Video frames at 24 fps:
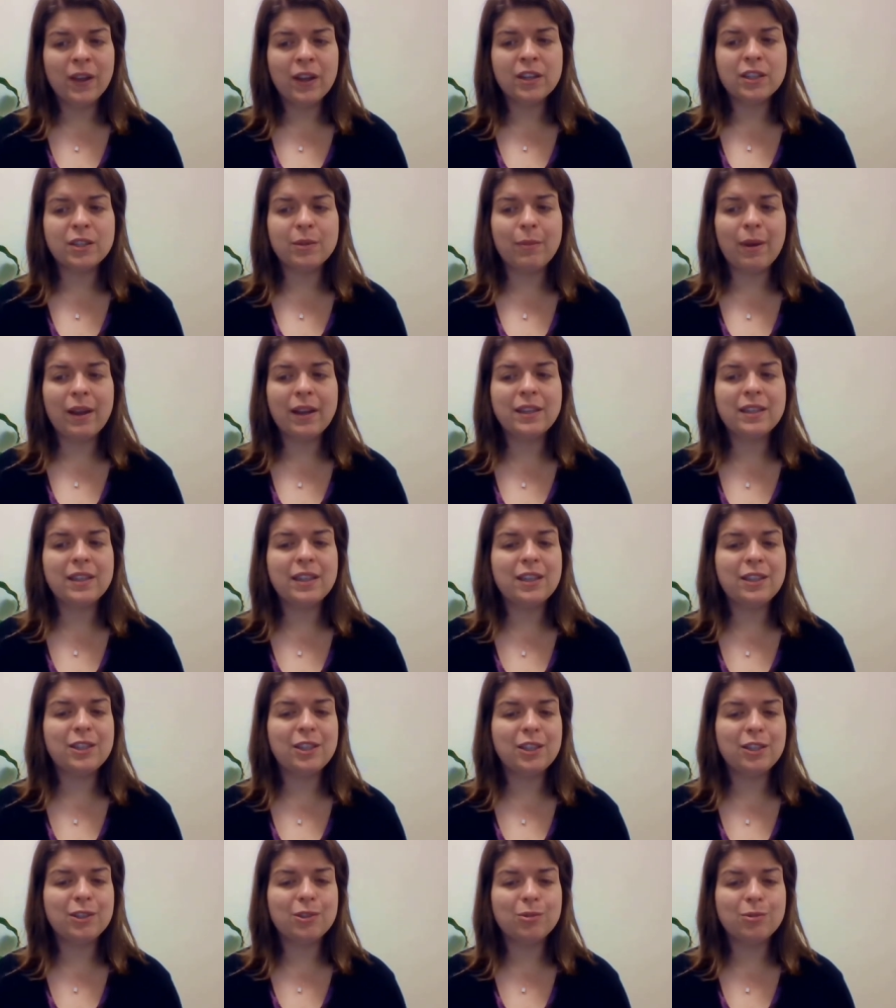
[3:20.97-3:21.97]
to make
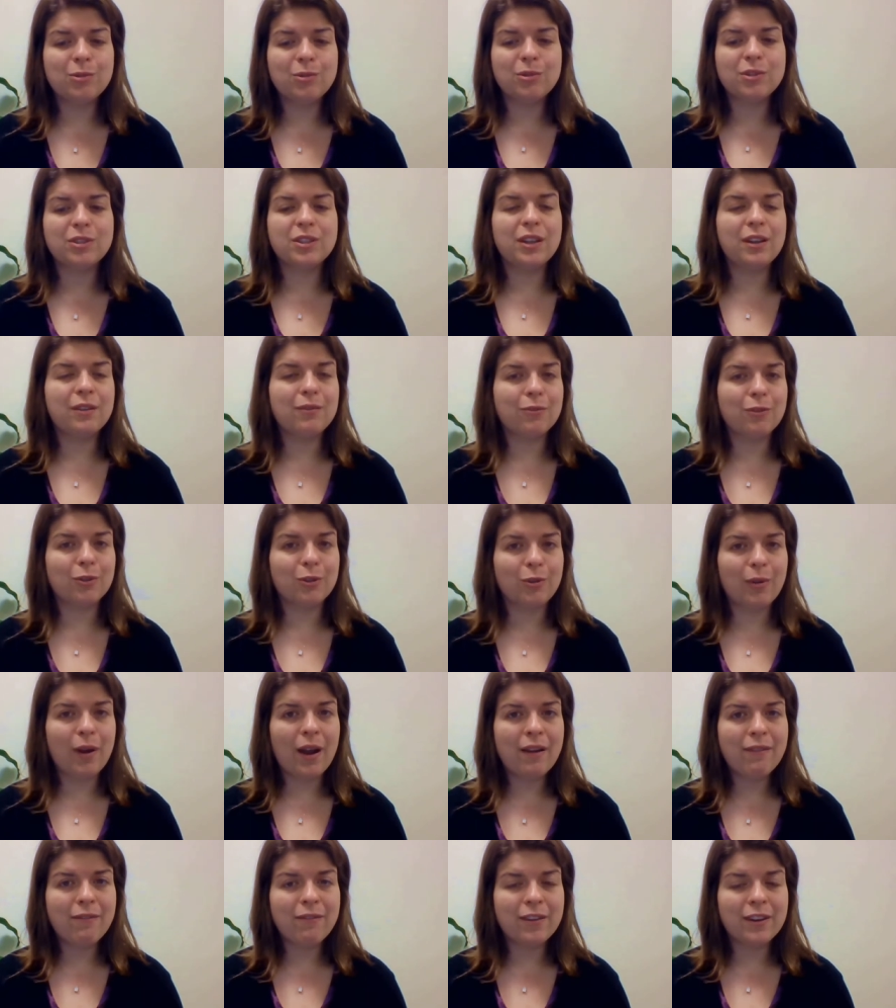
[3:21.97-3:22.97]
teaching tools and
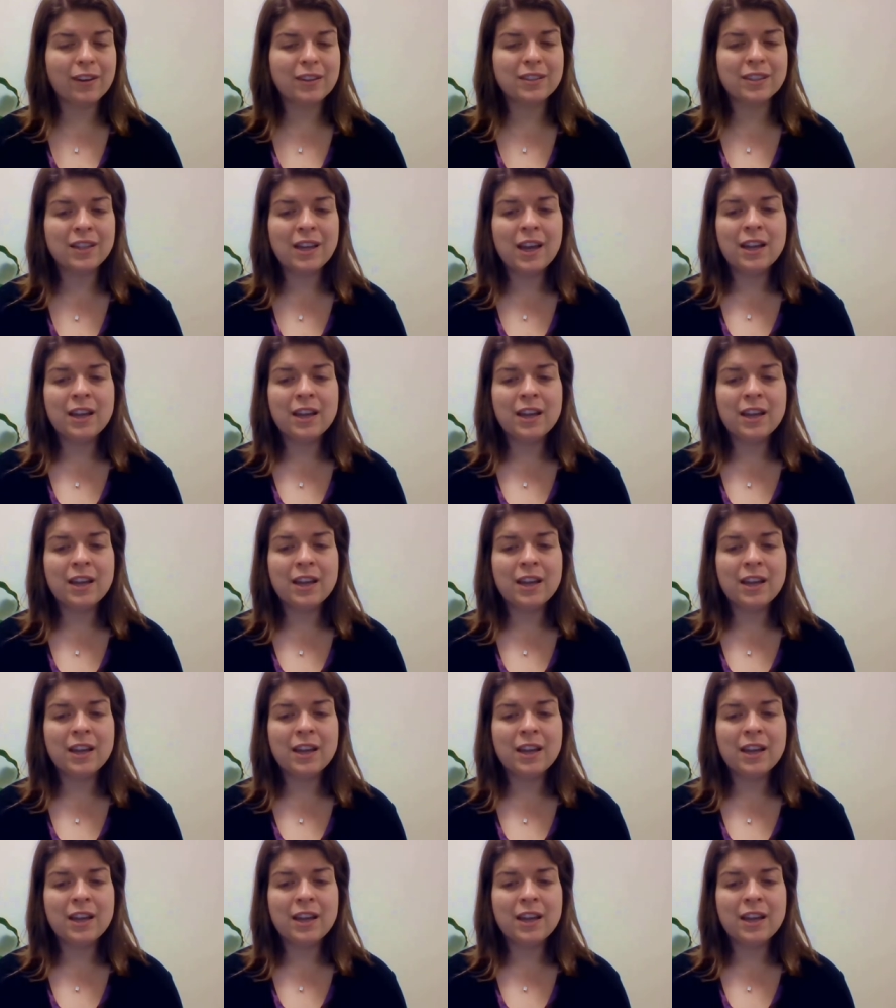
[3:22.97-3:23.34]
infographics